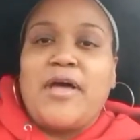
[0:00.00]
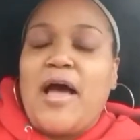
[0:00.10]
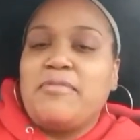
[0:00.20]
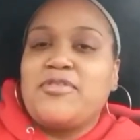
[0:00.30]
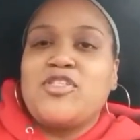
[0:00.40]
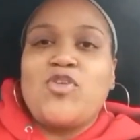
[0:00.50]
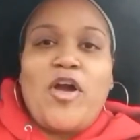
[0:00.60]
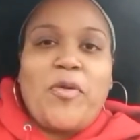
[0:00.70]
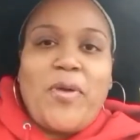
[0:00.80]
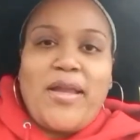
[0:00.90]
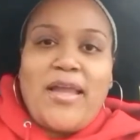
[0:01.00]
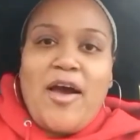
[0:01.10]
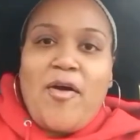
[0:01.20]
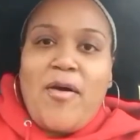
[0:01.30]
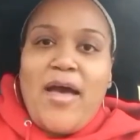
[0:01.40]
I'm just talking right
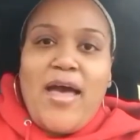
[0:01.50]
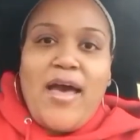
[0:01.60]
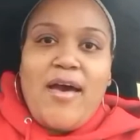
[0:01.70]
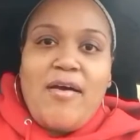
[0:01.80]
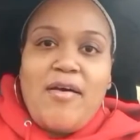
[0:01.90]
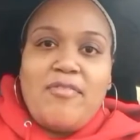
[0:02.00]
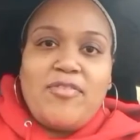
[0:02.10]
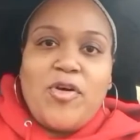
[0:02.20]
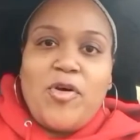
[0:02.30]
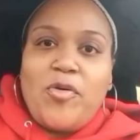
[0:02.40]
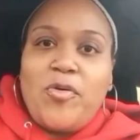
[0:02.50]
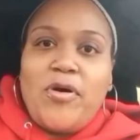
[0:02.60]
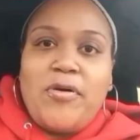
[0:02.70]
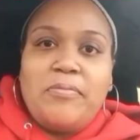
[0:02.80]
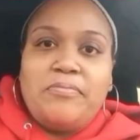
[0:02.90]
now. I have
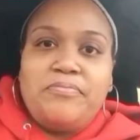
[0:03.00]
no,